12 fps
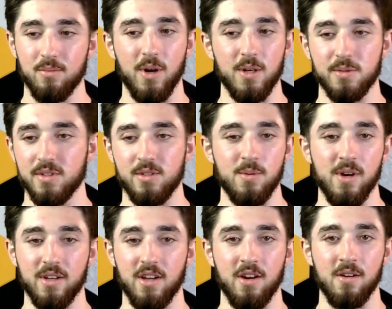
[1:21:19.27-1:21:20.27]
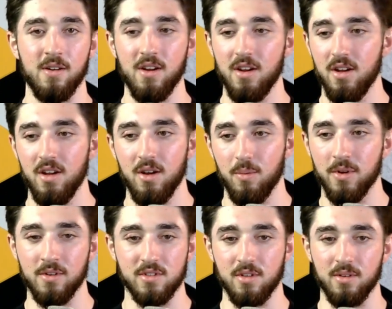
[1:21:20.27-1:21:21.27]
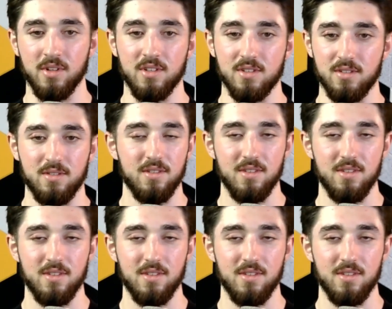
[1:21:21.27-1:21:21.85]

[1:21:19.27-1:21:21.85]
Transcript: Prospects do not care what your slogan is.